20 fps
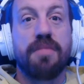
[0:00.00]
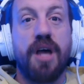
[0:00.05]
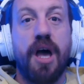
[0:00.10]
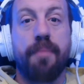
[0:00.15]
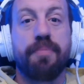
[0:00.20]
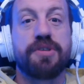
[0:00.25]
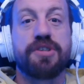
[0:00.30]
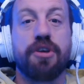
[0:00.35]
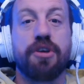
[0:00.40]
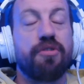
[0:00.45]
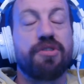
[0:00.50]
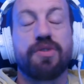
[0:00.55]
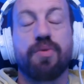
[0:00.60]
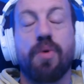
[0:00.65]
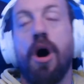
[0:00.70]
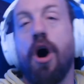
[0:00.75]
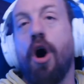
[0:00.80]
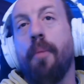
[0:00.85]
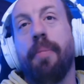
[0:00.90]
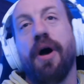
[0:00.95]
episode as
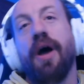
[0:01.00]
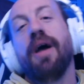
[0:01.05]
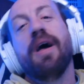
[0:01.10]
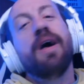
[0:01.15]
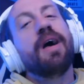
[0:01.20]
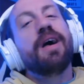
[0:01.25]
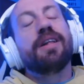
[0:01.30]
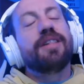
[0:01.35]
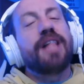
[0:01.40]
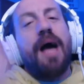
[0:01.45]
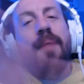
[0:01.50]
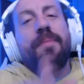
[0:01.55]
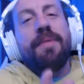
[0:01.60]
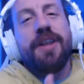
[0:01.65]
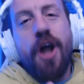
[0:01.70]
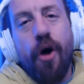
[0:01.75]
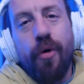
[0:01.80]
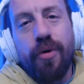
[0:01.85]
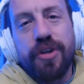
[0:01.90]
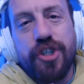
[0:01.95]
well. But let
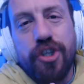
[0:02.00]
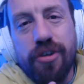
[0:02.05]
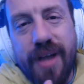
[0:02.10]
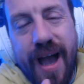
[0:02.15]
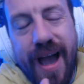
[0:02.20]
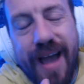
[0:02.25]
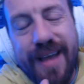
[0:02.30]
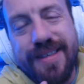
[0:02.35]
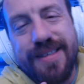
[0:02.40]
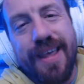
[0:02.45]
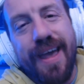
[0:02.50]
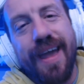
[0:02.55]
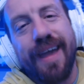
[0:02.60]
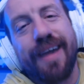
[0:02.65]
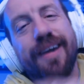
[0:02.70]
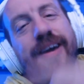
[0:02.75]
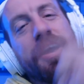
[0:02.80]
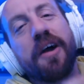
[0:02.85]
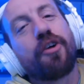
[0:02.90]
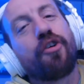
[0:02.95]
me know what you guys
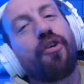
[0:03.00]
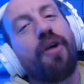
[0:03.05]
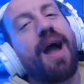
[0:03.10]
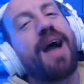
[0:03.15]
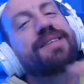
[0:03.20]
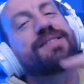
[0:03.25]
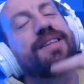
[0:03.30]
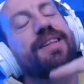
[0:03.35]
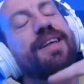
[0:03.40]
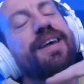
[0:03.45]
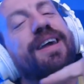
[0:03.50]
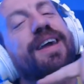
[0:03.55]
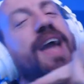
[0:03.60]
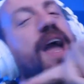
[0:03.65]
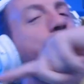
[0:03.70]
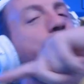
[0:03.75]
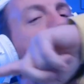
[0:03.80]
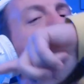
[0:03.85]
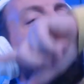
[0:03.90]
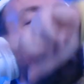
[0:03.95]
think. Congrats, Elite
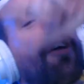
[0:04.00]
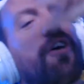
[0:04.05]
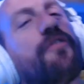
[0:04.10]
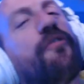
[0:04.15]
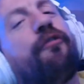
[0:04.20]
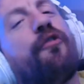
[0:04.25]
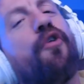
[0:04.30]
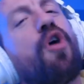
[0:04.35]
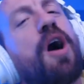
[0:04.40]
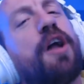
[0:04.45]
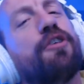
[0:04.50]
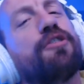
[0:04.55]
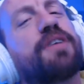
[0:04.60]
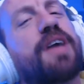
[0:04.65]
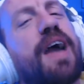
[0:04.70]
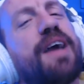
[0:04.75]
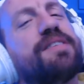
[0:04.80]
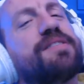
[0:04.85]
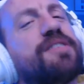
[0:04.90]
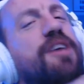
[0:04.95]
Cameraman, on
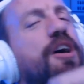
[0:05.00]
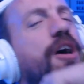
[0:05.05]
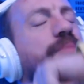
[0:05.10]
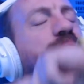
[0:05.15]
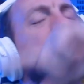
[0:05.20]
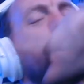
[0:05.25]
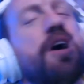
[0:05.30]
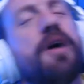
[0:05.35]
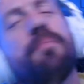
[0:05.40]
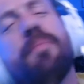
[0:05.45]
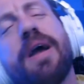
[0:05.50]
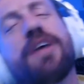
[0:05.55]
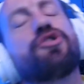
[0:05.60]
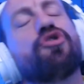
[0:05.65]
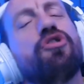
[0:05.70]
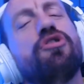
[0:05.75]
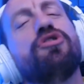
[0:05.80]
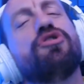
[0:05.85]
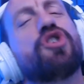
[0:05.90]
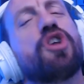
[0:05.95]
400k subs. Make
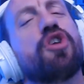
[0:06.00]
sure you